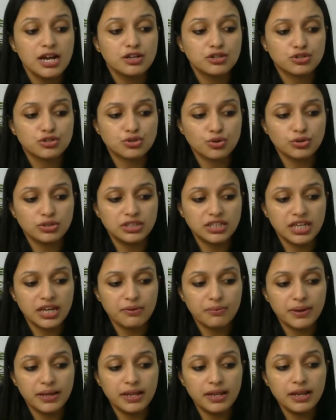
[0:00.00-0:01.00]
so they
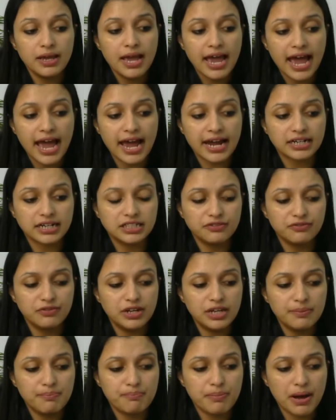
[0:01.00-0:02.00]
will
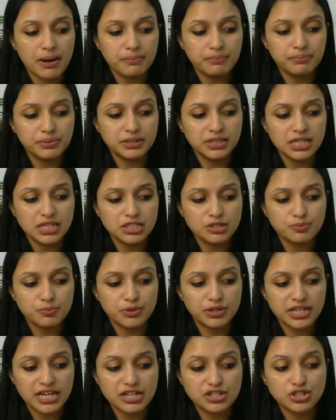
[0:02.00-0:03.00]
actively pump these
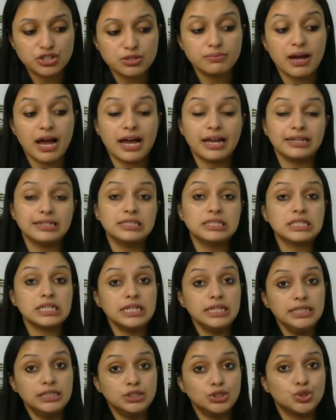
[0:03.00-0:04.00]
potassium ions
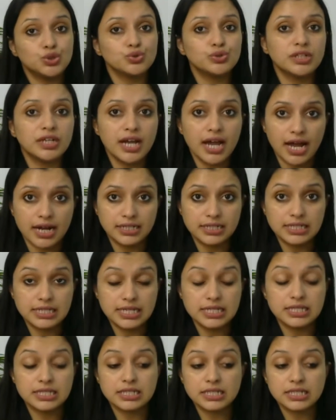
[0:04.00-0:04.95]
into the guard cells.